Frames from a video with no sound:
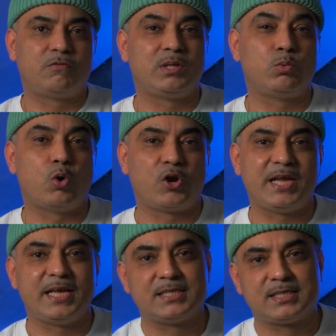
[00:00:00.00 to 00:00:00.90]
off with what it
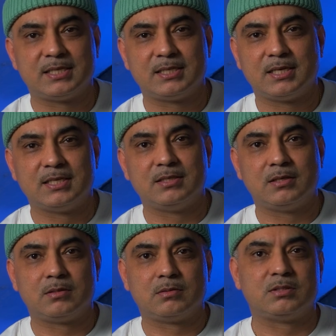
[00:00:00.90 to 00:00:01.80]
is.
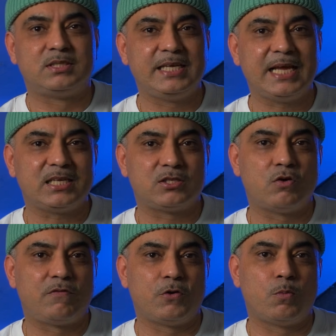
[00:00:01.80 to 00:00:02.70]

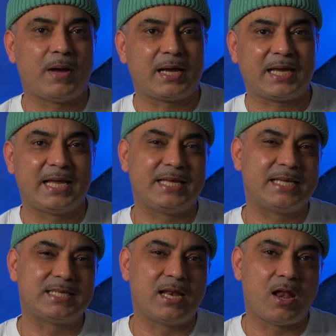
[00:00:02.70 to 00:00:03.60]
DxO FilmPack 8
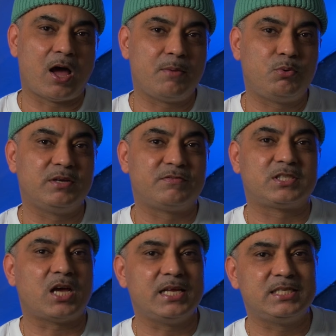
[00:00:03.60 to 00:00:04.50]
is a library of
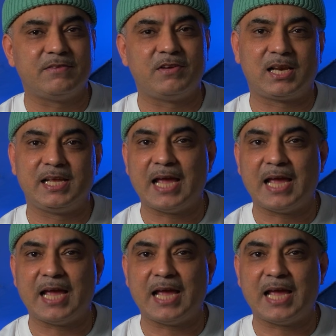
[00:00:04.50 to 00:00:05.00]
scientifically